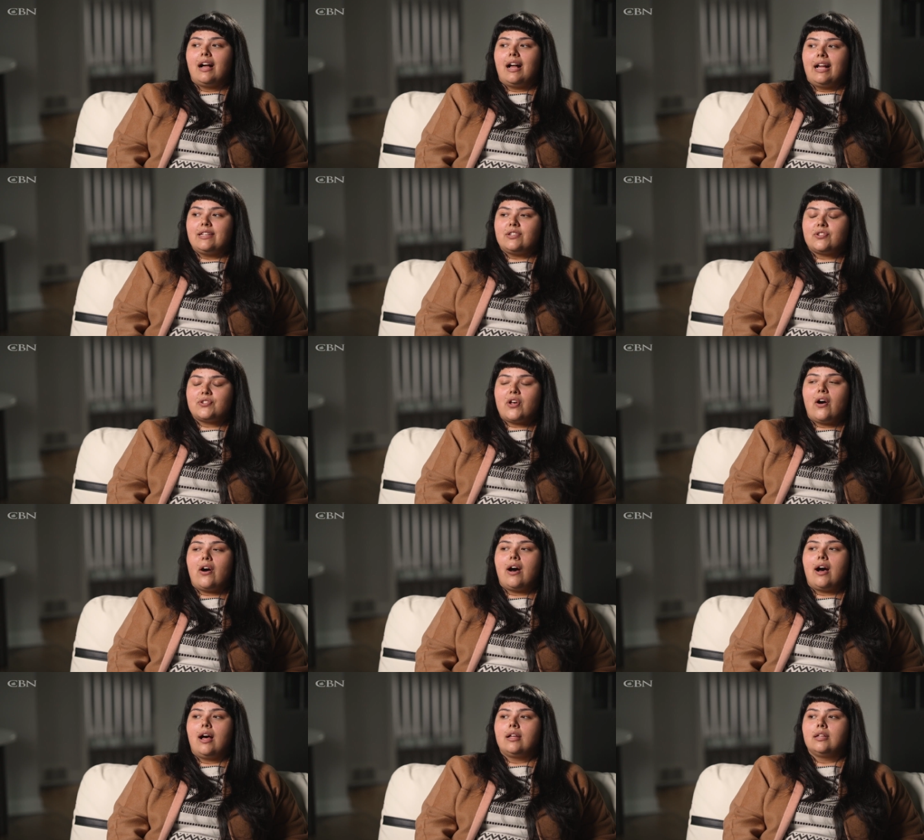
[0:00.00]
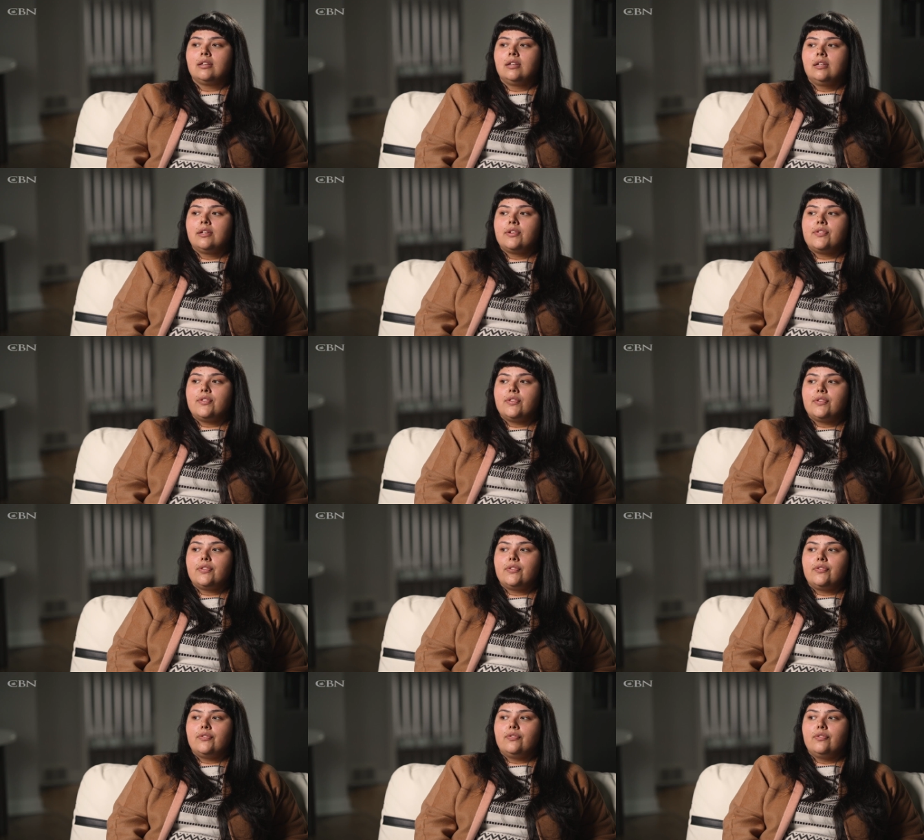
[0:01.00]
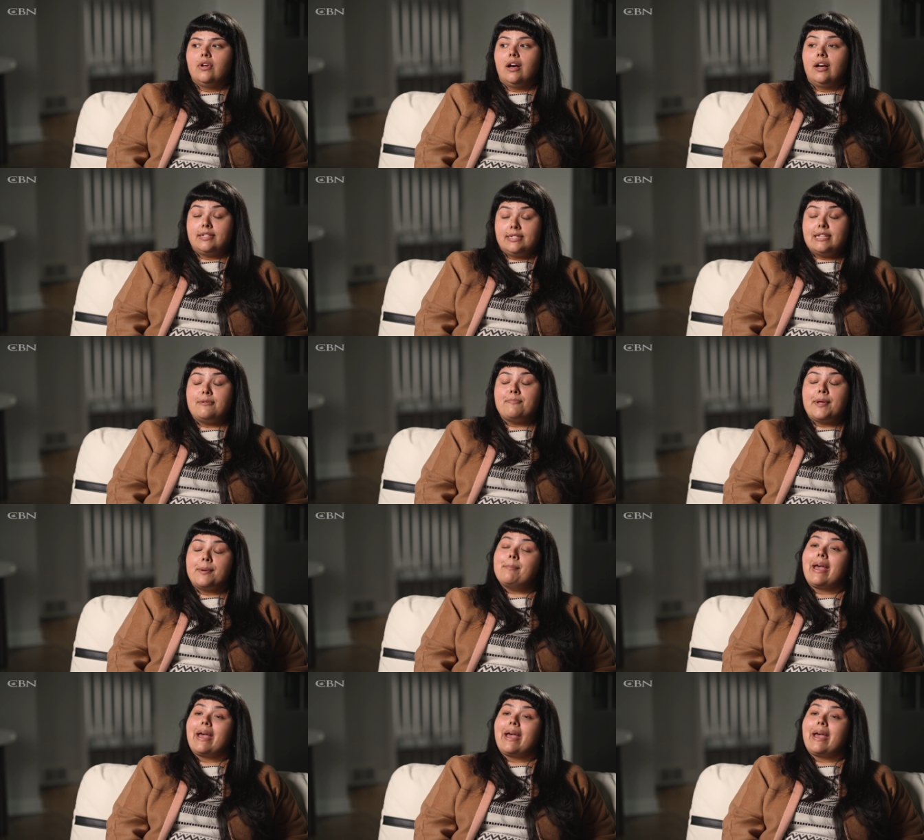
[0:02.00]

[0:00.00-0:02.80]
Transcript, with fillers: I saw a demon